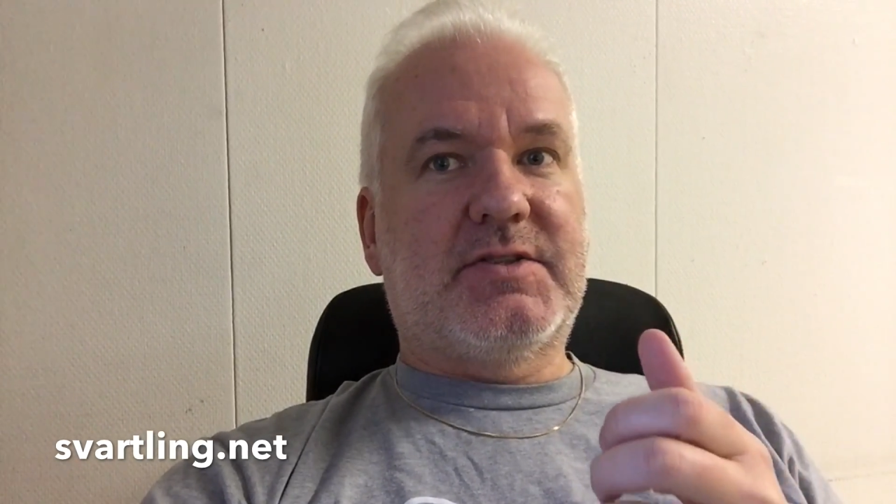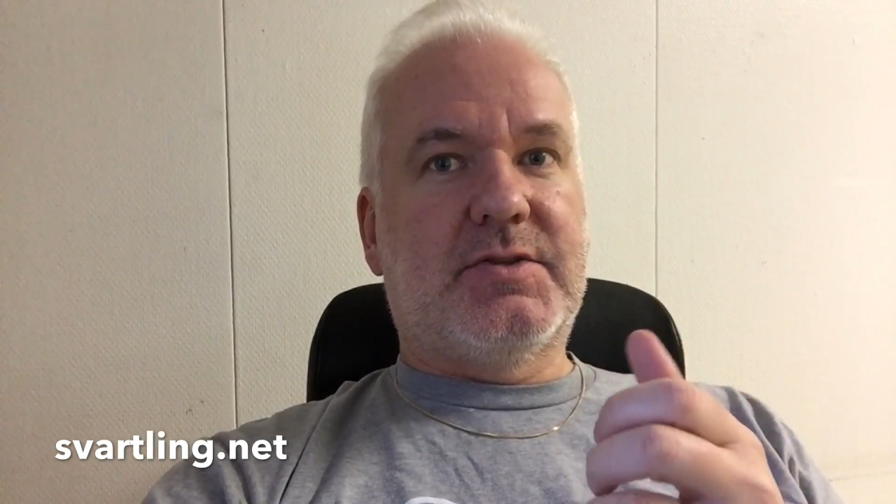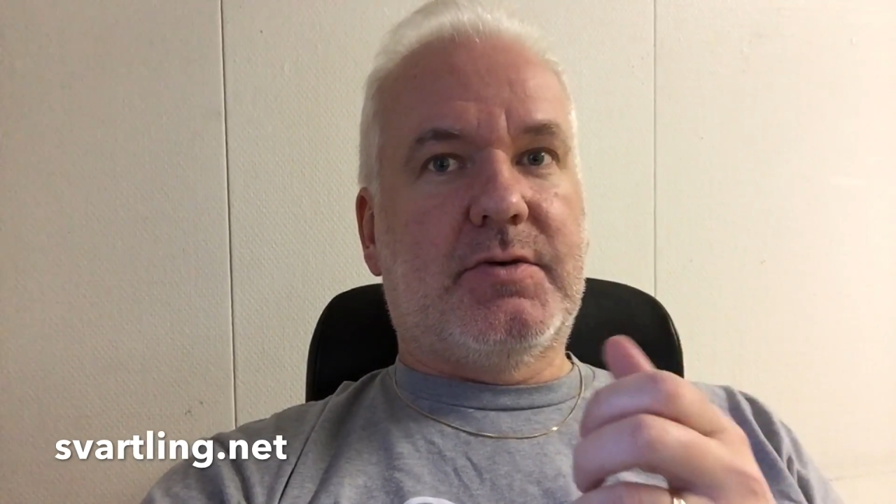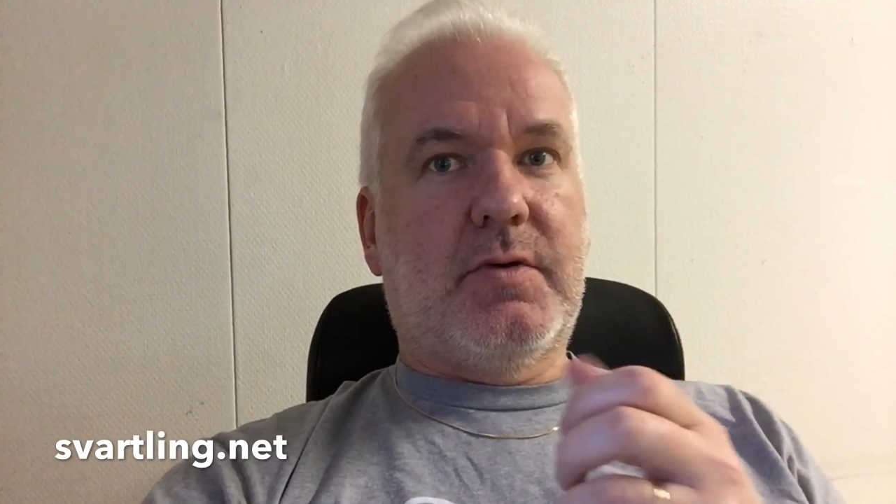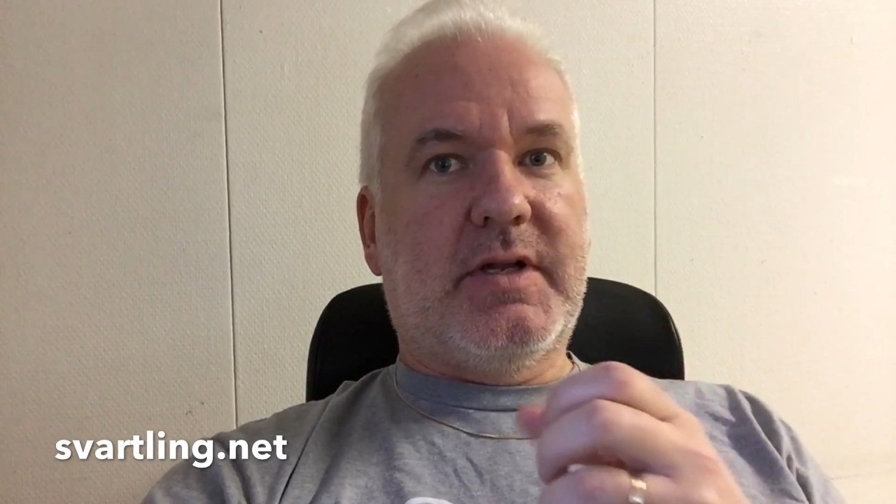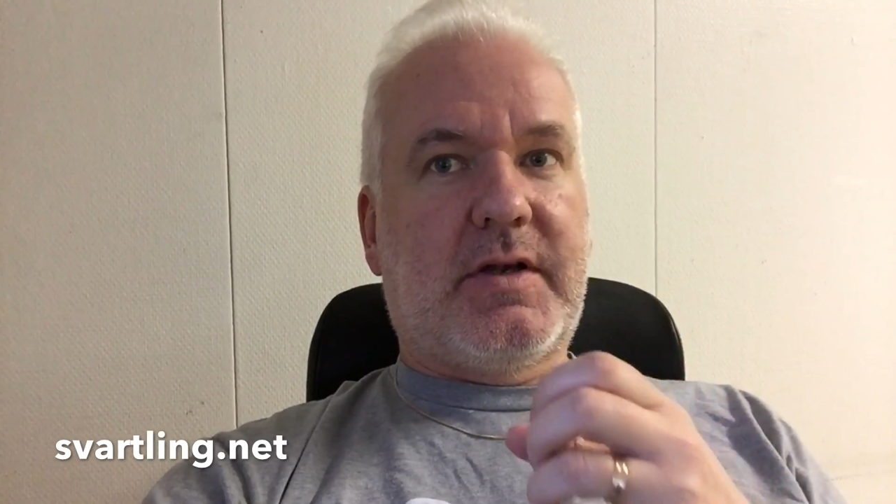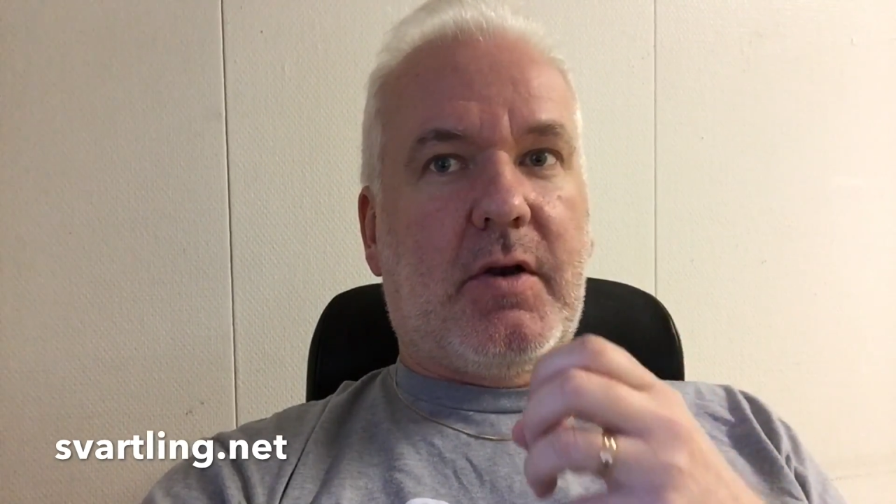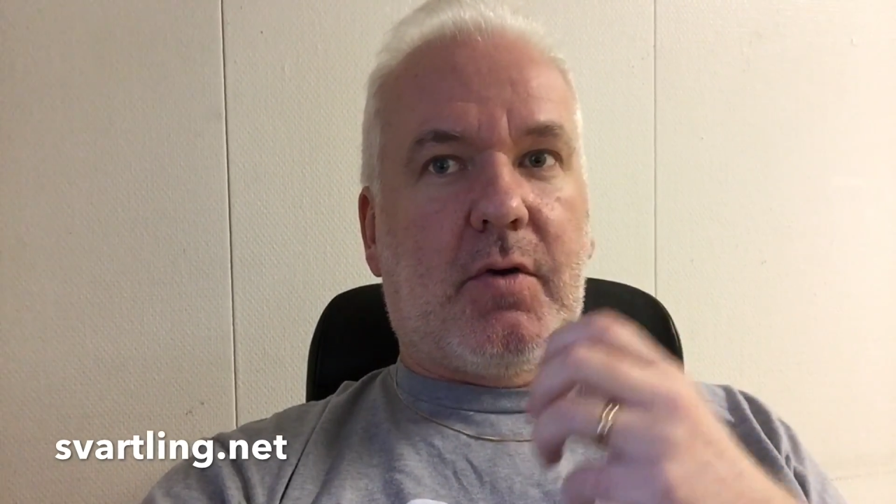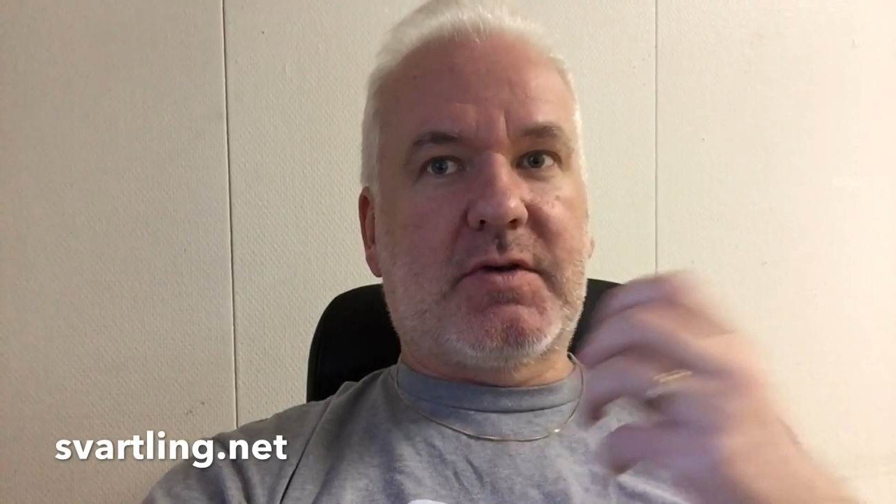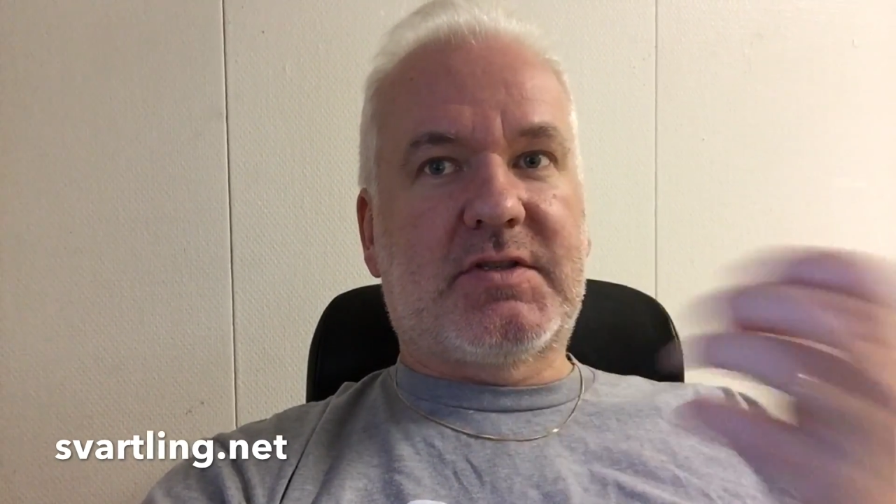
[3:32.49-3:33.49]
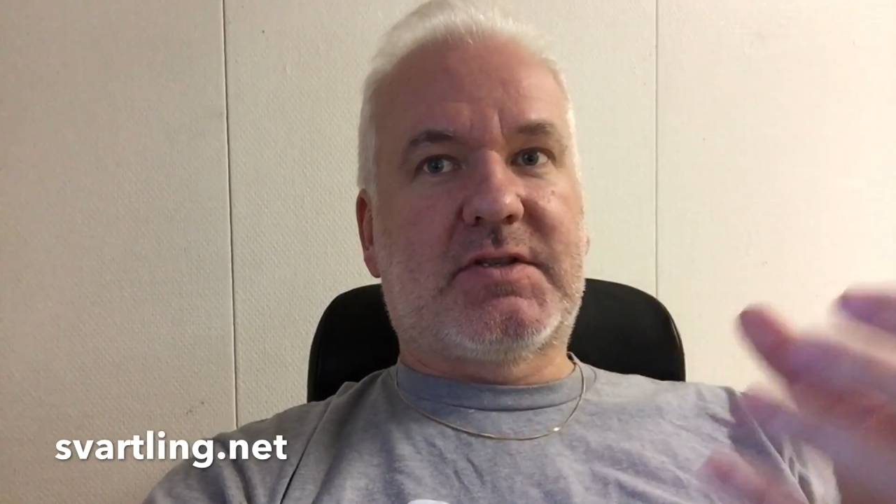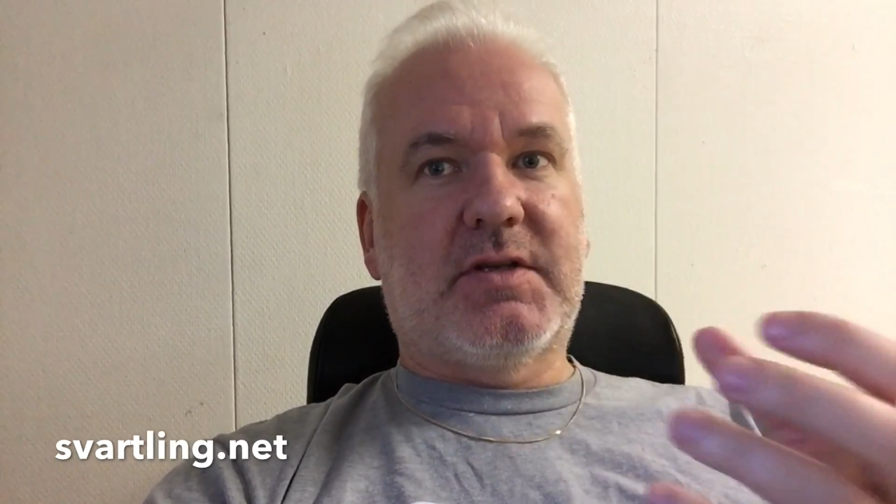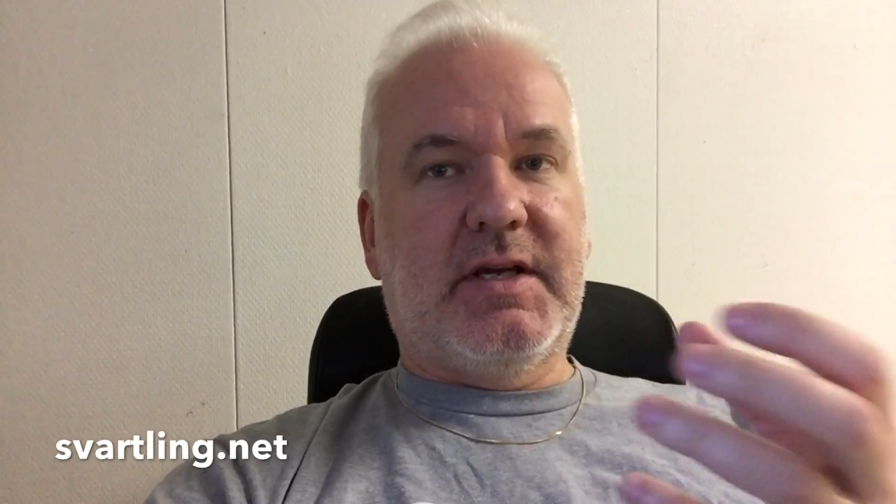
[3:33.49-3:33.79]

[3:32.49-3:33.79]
so it locks